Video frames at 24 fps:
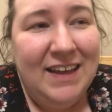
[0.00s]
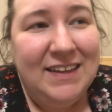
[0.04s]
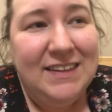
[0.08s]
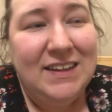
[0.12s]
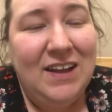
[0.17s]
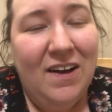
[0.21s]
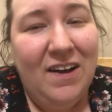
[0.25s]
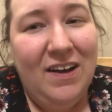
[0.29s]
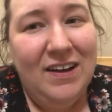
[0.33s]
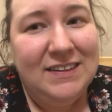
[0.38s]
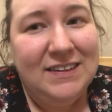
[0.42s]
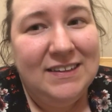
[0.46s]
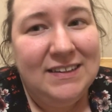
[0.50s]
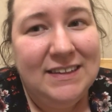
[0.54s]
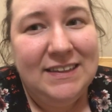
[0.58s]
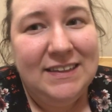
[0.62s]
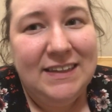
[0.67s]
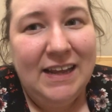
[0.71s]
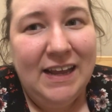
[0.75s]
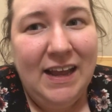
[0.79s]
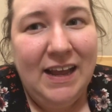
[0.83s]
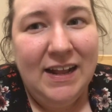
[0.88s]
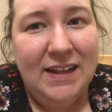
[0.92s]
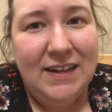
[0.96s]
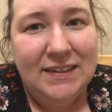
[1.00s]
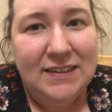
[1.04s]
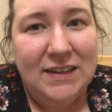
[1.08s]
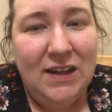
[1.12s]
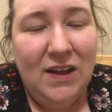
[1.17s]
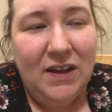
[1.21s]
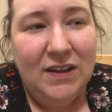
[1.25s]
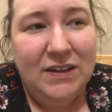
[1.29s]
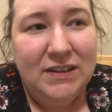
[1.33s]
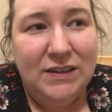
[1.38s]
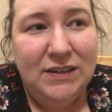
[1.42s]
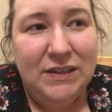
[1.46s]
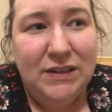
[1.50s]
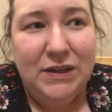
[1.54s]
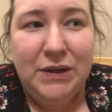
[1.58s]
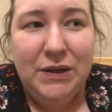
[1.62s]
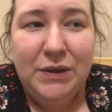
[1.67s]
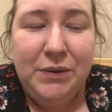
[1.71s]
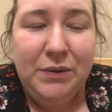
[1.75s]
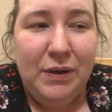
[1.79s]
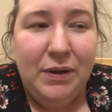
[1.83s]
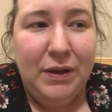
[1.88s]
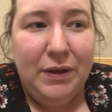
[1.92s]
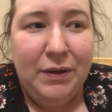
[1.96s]
it's hard to see and it's hard
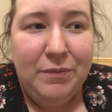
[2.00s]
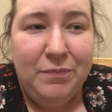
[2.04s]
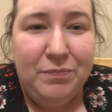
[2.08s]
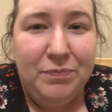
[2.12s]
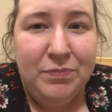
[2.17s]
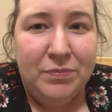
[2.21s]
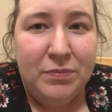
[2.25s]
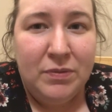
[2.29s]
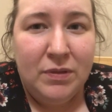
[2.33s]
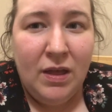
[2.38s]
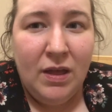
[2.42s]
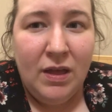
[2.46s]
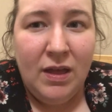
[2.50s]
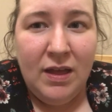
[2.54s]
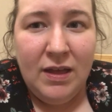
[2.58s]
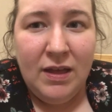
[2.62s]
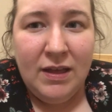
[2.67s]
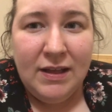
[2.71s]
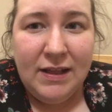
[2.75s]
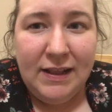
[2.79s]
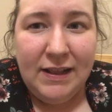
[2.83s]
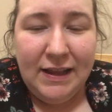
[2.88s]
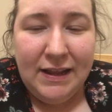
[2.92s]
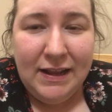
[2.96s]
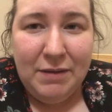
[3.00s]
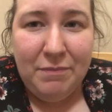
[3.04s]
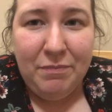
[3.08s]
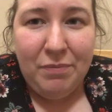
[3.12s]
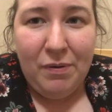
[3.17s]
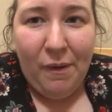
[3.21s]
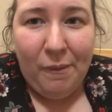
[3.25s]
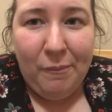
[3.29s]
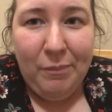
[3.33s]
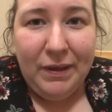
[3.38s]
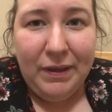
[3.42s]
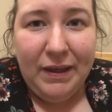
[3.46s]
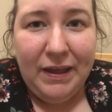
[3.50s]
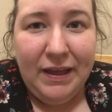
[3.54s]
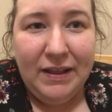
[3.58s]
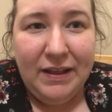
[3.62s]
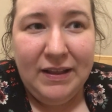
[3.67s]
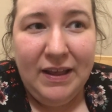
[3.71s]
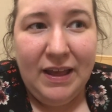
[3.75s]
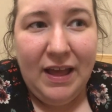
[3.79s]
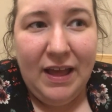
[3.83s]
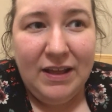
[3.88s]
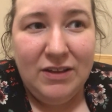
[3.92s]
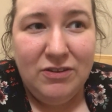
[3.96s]
to um, clean it properly
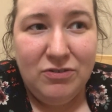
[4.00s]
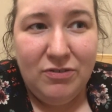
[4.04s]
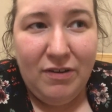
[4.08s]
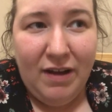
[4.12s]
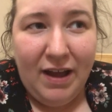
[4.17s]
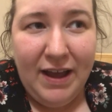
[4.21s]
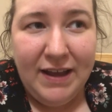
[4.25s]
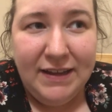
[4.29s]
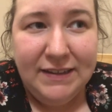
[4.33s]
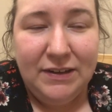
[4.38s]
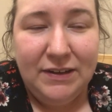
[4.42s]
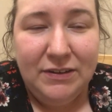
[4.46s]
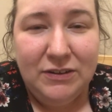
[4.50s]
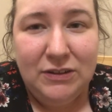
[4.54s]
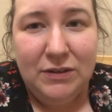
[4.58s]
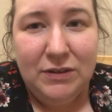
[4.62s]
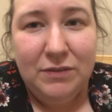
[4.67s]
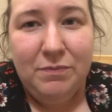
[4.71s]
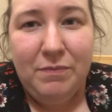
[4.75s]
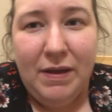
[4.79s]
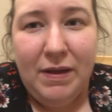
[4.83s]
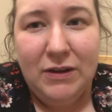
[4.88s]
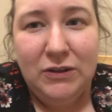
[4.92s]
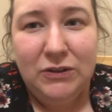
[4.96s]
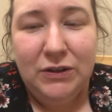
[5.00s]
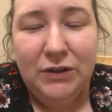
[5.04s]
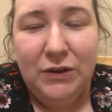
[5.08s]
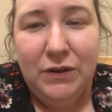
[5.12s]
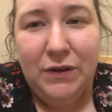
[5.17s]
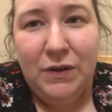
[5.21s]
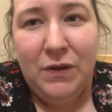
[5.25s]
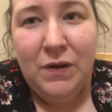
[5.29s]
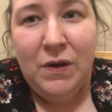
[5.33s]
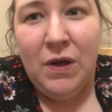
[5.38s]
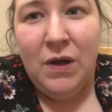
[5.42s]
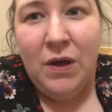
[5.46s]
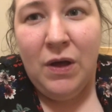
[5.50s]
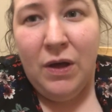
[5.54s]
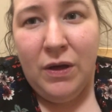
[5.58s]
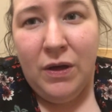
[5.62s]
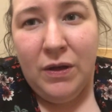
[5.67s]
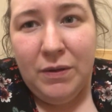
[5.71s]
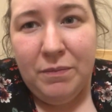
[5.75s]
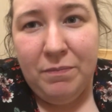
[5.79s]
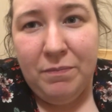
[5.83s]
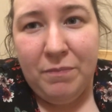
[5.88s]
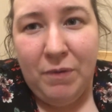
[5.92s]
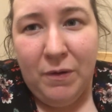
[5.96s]
and get it dry. So she should make sure your
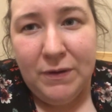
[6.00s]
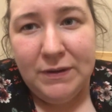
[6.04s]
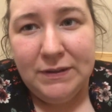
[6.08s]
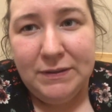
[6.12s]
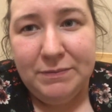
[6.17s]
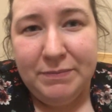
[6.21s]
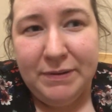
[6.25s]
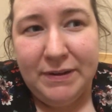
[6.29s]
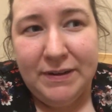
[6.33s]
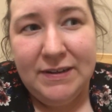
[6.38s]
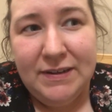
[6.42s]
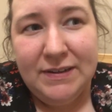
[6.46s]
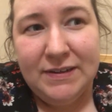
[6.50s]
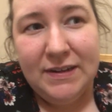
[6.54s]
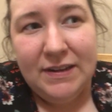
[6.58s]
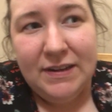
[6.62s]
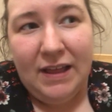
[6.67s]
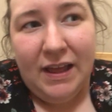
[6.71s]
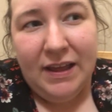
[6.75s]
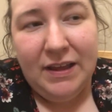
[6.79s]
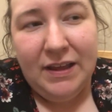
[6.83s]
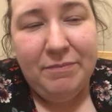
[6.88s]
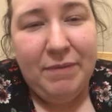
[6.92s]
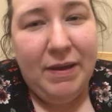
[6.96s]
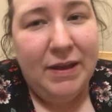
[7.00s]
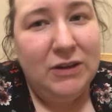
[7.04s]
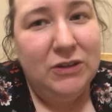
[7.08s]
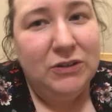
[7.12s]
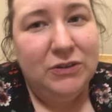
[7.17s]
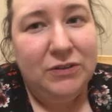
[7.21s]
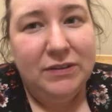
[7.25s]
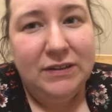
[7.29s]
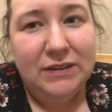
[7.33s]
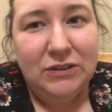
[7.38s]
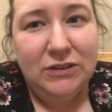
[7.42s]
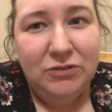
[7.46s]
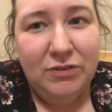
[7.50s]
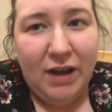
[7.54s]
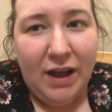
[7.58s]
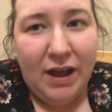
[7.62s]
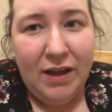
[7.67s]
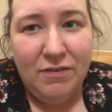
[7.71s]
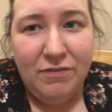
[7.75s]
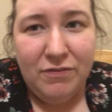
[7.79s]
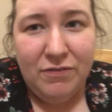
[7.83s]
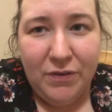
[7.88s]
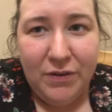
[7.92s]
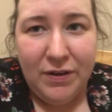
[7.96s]
your husband like make sure it's
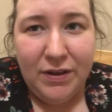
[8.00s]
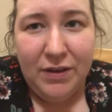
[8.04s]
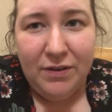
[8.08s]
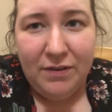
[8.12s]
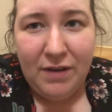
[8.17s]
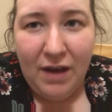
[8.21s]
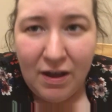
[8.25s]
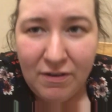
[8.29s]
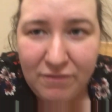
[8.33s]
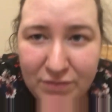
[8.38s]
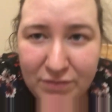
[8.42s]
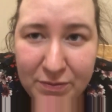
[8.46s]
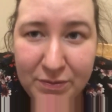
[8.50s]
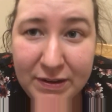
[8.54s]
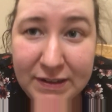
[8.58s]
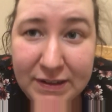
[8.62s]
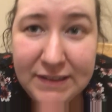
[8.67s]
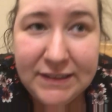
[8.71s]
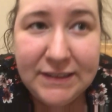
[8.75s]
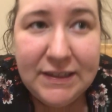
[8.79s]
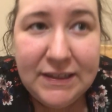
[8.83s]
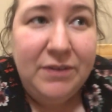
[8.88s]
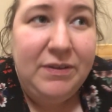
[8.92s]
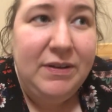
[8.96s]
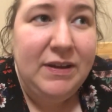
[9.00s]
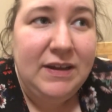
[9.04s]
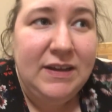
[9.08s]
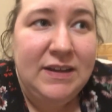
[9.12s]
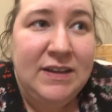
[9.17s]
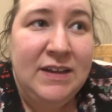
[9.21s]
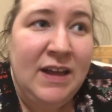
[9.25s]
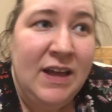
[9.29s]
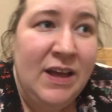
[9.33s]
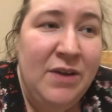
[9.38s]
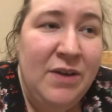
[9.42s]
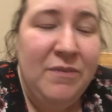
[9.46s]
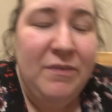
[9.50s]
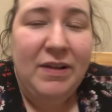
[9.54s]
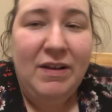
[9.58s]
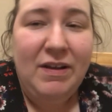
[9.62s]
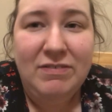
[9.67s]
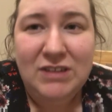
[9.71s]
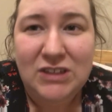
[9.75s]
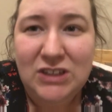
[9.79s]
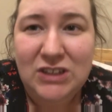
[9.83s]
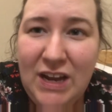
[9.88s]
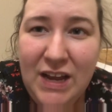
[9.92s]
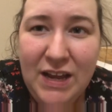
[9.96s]
dry for you afterwards. So he
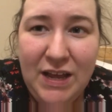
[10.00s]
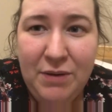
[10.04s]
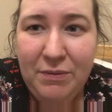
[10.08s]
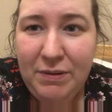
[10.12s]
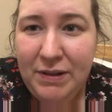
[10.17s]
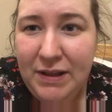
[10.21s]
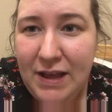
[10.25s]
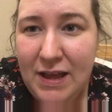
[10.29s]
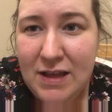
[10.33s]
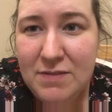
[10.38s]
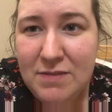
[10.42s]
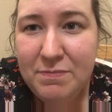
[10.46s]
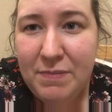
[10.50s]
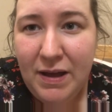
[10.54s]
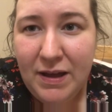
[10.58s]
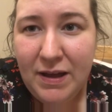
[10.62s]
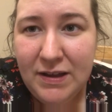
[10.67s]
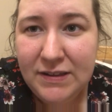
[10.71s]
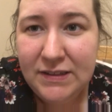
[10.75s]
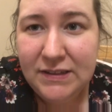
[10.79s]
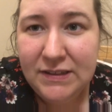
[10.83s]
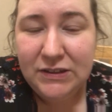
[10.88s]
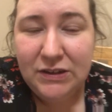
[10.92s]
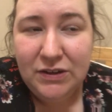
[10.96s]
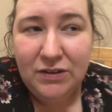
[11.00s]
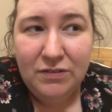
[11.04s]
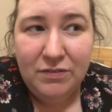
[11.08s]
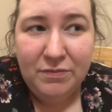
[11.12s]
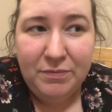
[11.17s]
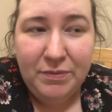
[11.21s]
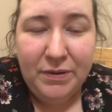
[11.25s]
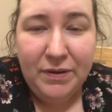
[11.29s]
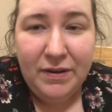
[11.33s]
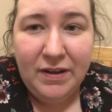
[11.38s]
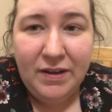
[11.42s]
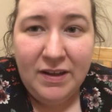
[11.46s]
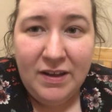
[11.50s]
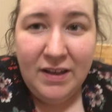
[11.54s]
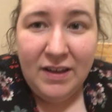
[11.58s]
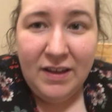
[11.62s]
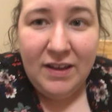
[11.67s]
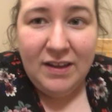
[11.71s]
will have to check it when he gets back and stuff. But